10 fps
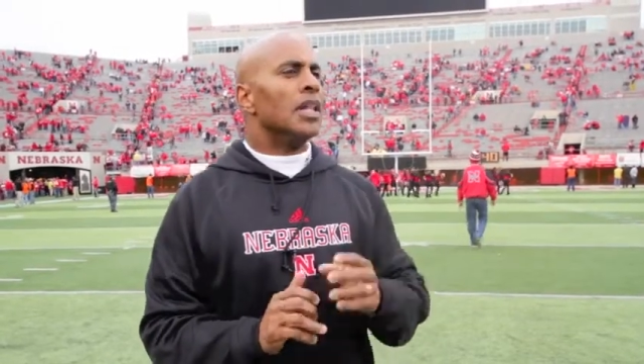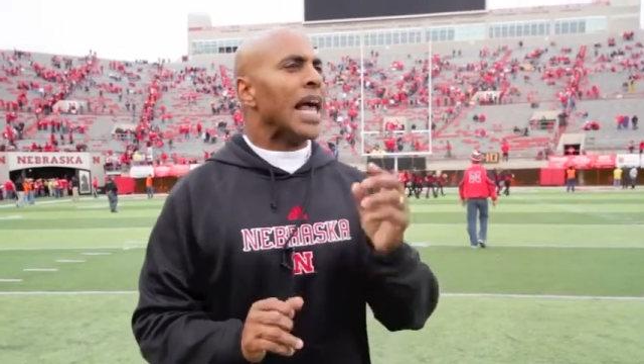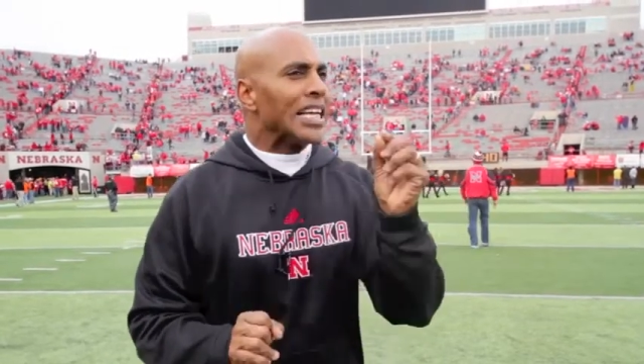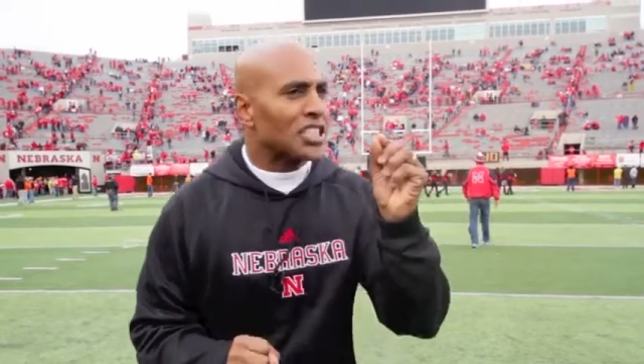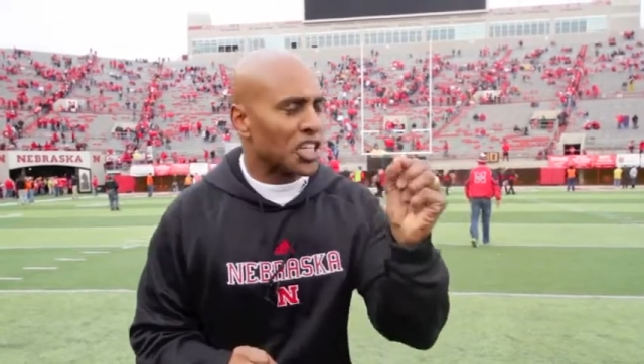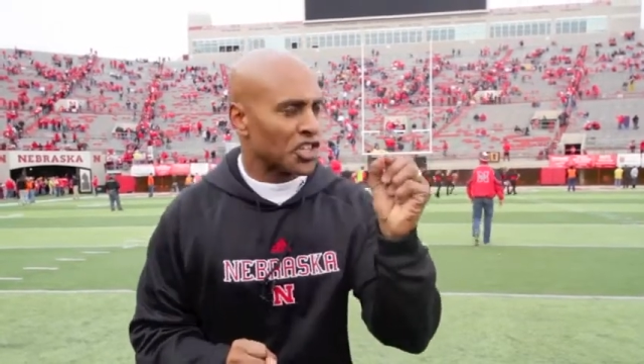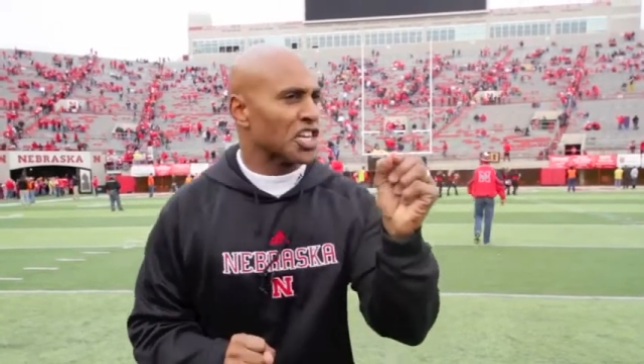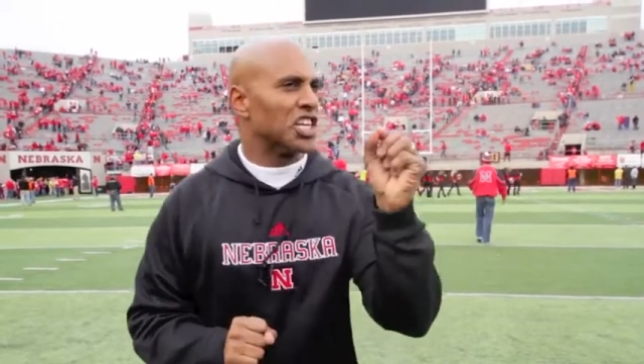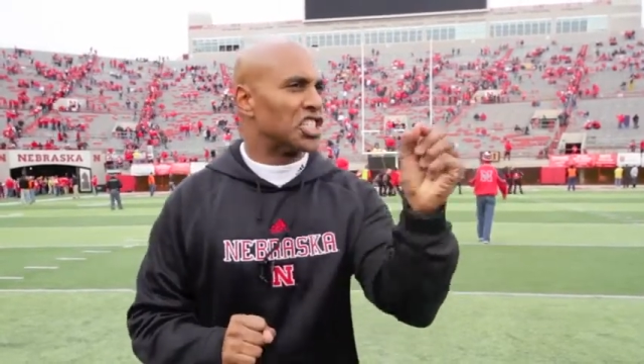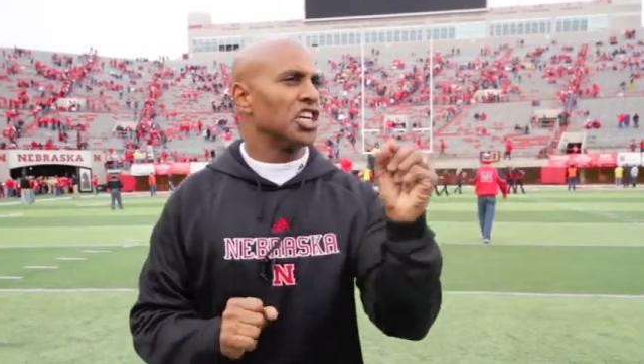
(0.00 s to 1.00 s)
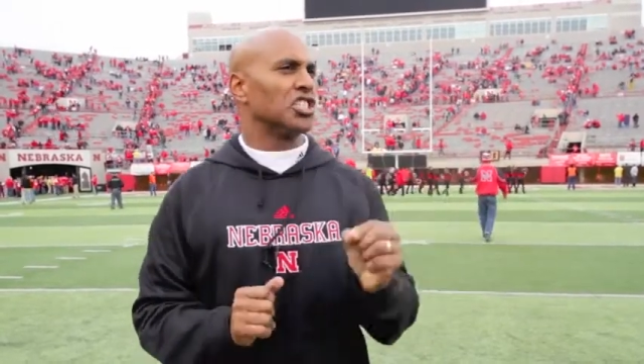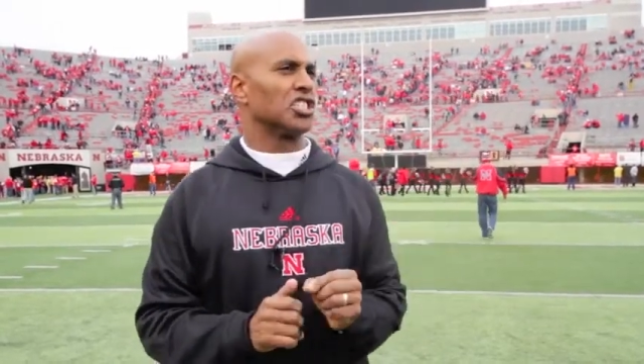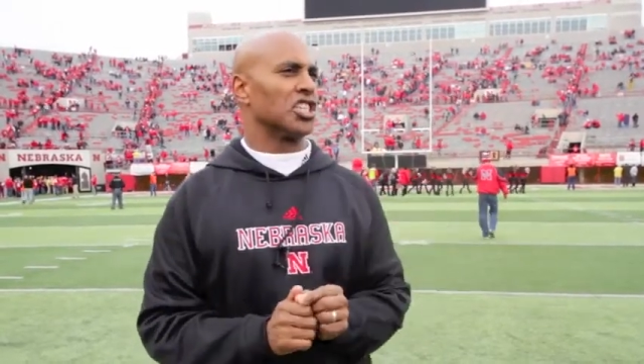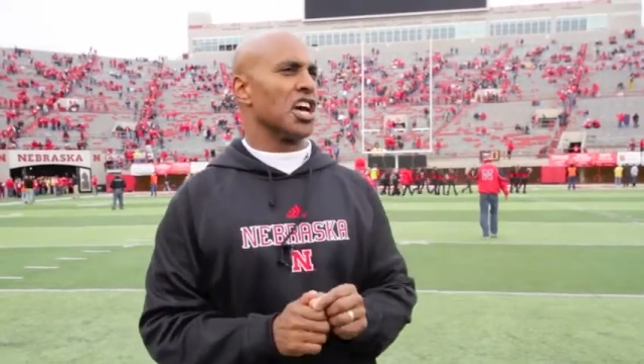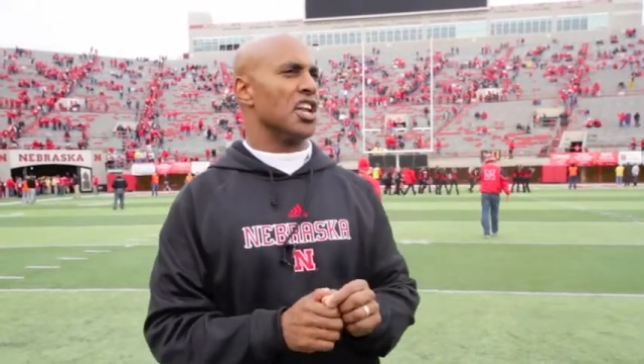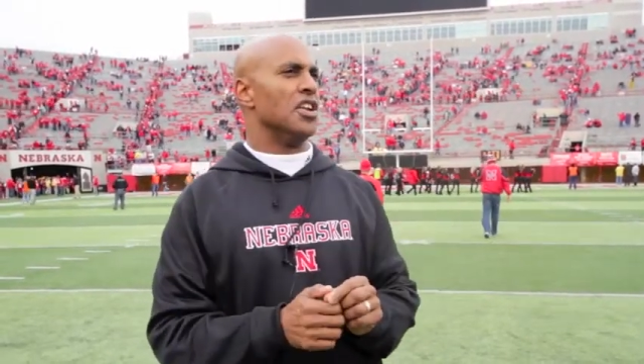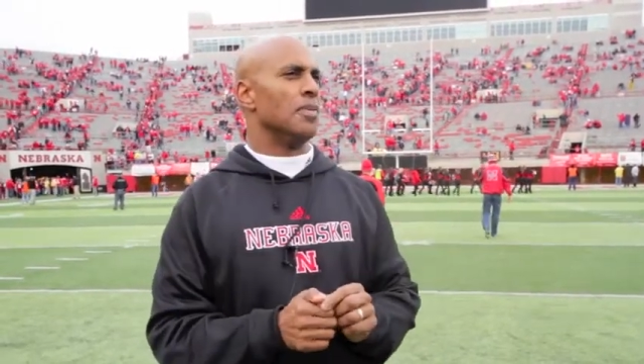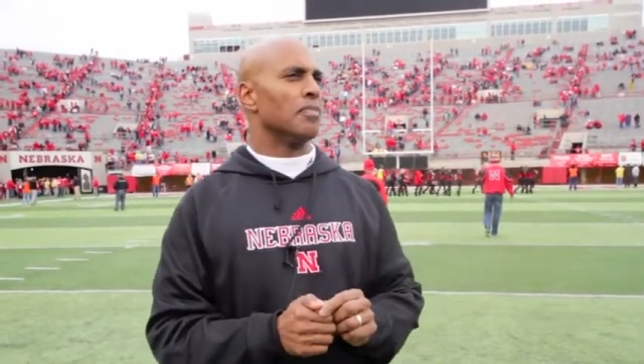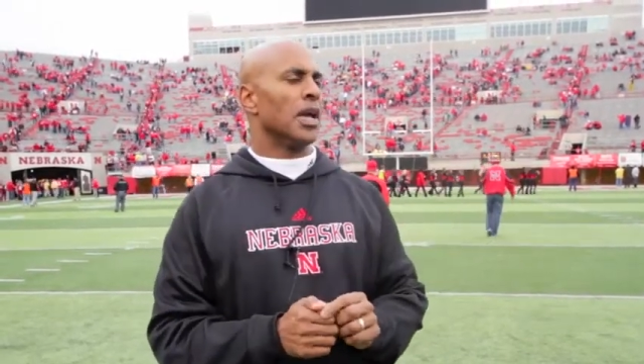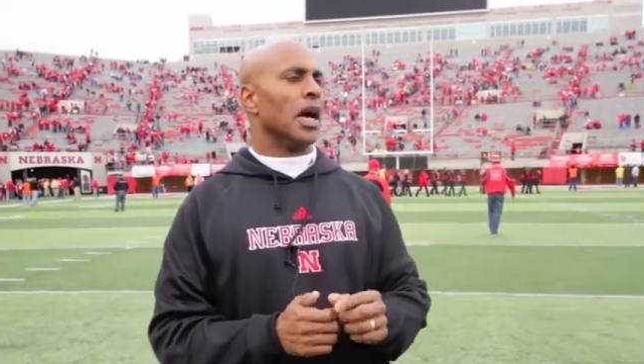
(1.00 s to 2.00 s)
That's the thing that Jesus did.
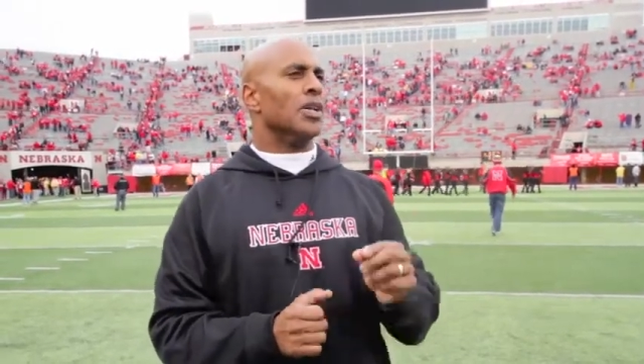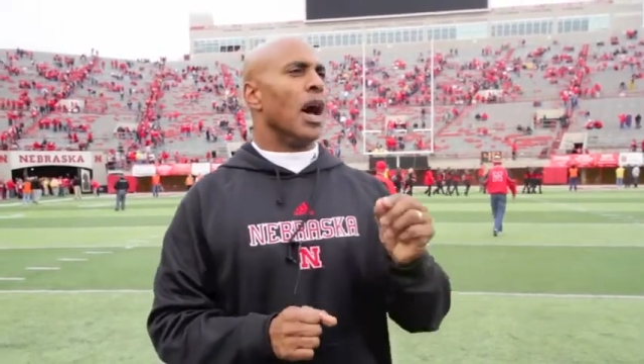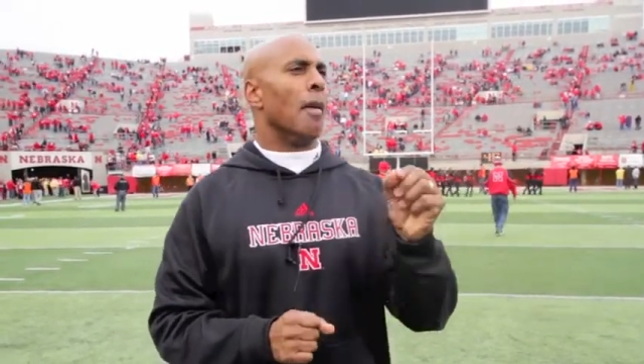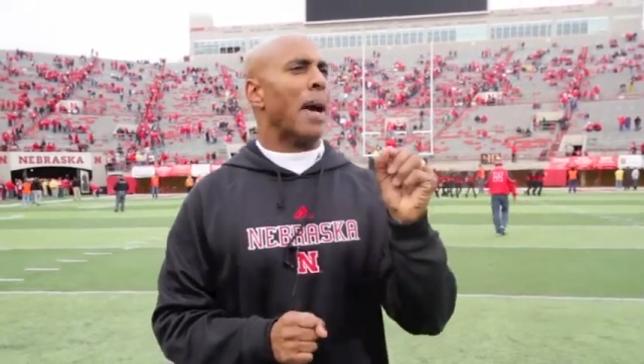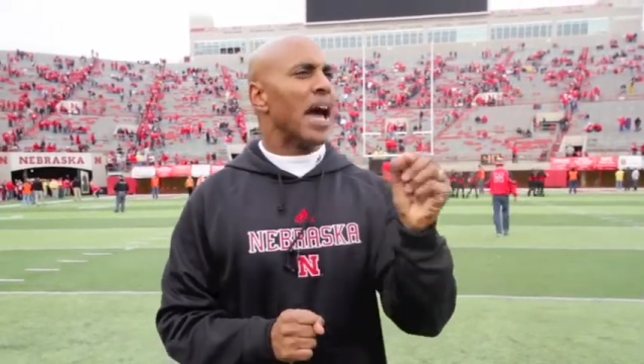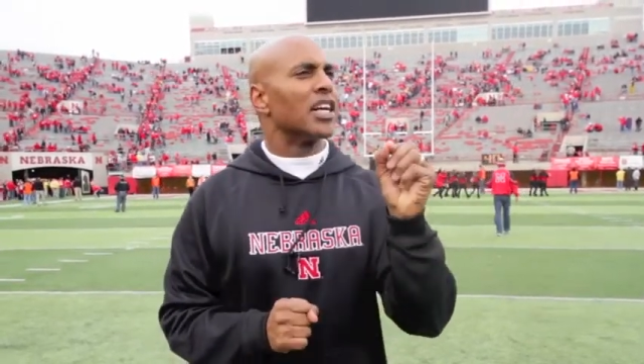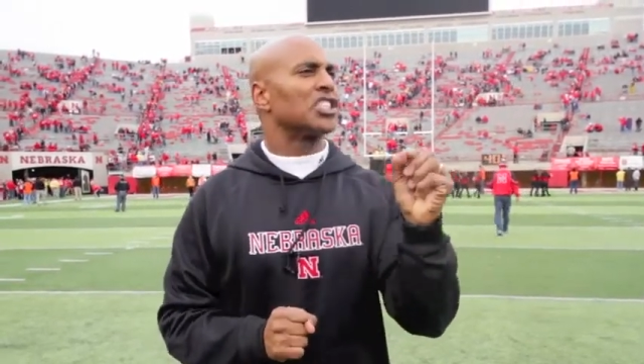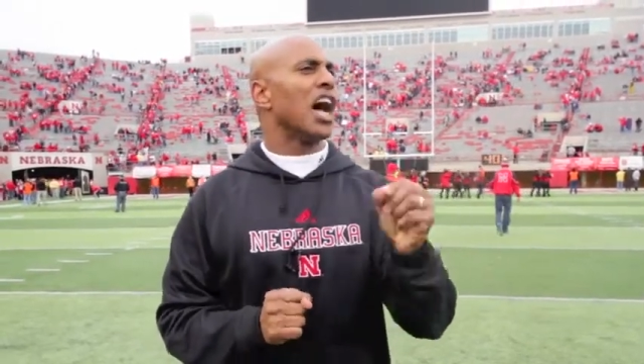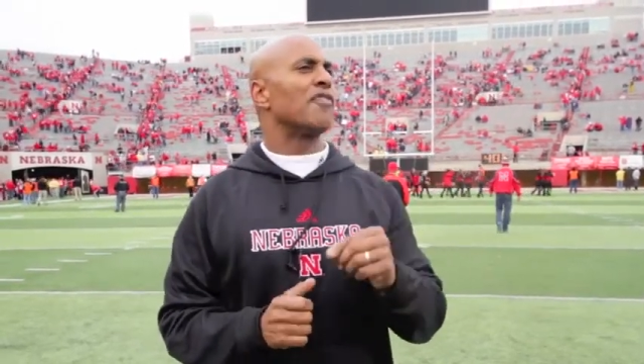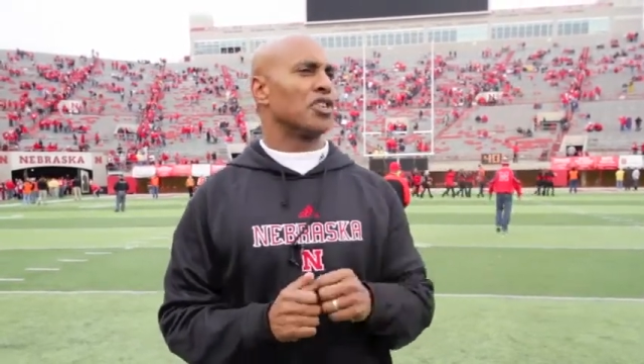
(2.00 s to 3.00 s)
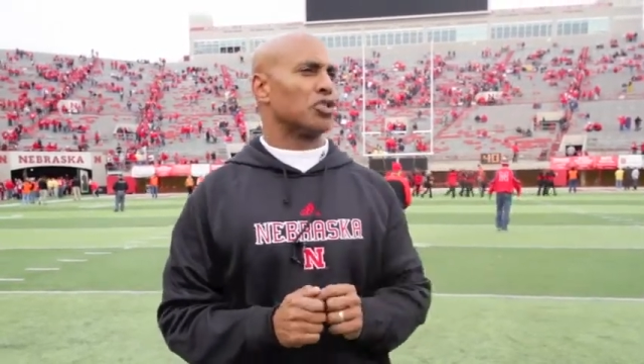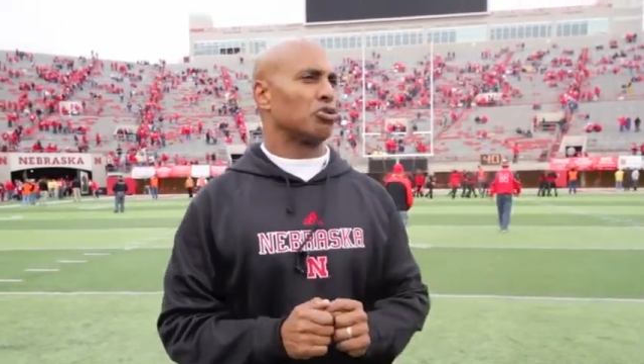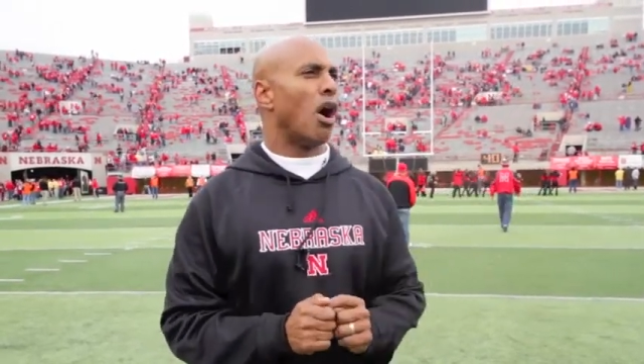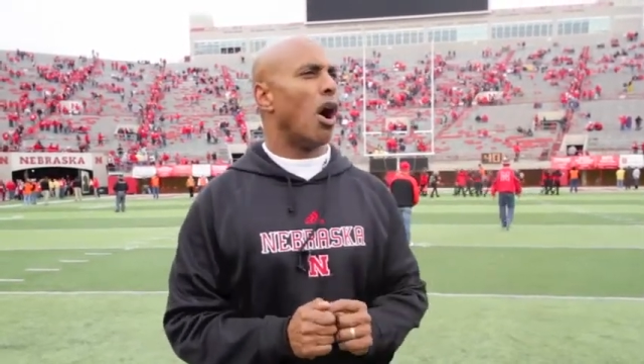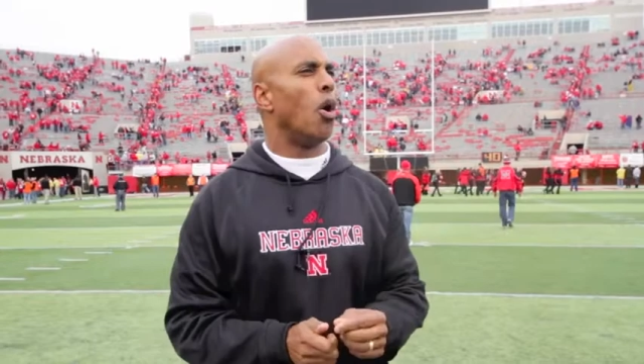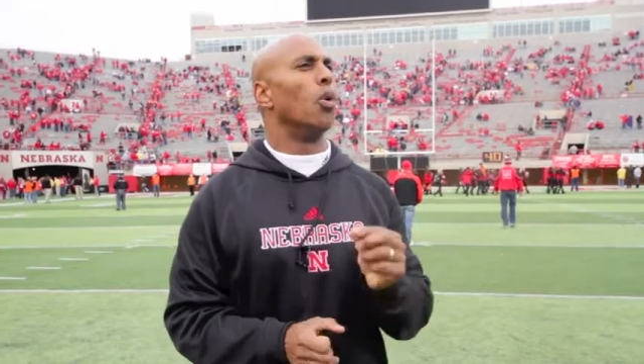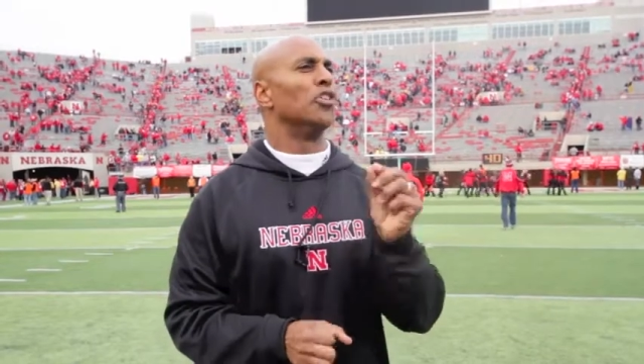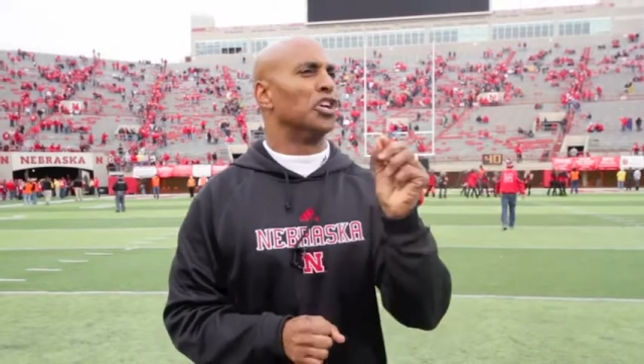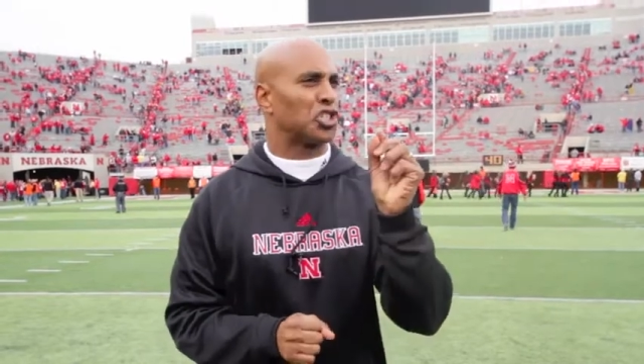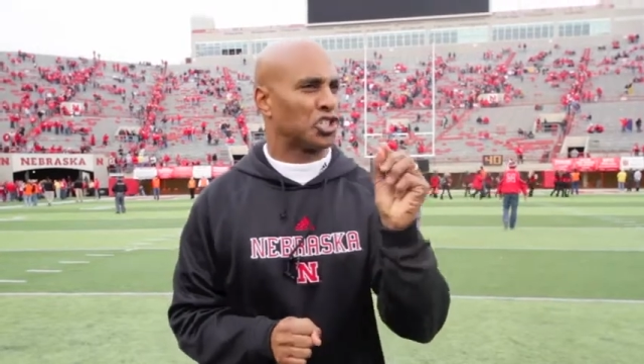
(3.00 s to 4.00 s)
A man of self-control
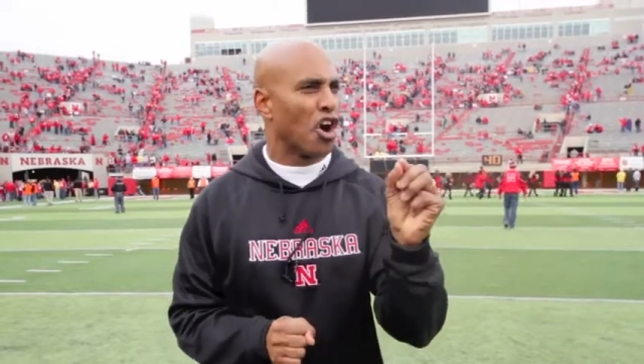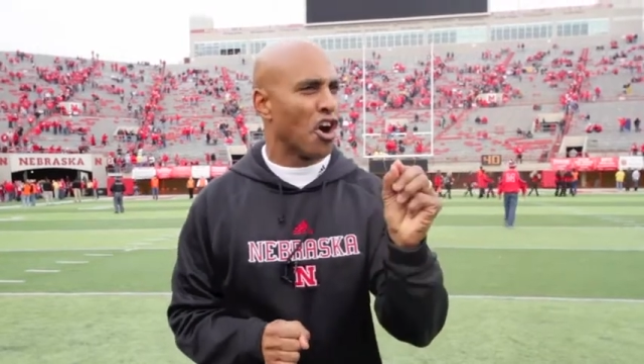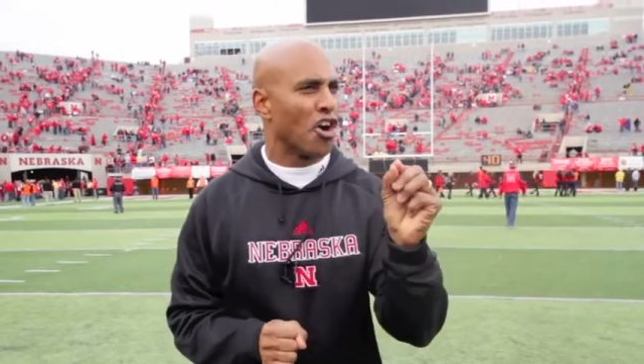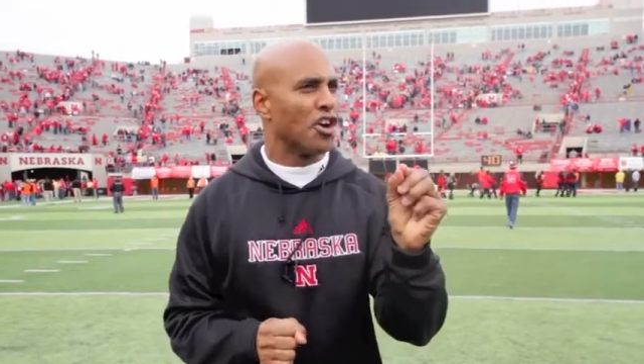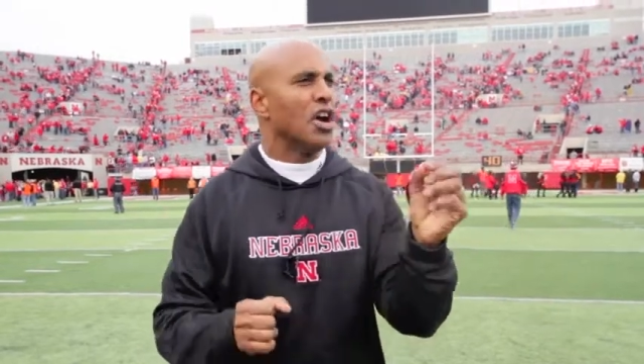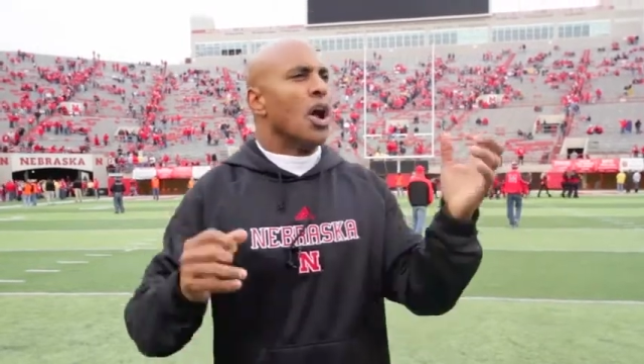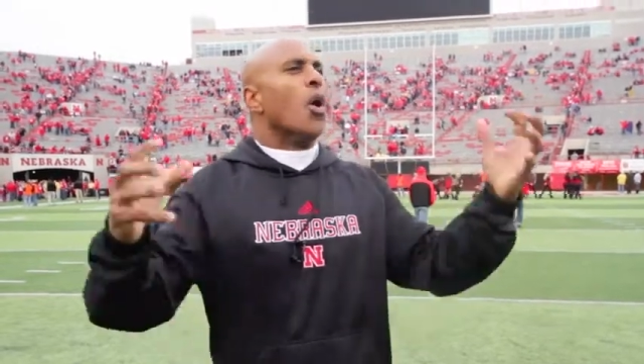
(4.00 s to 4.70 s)
will discern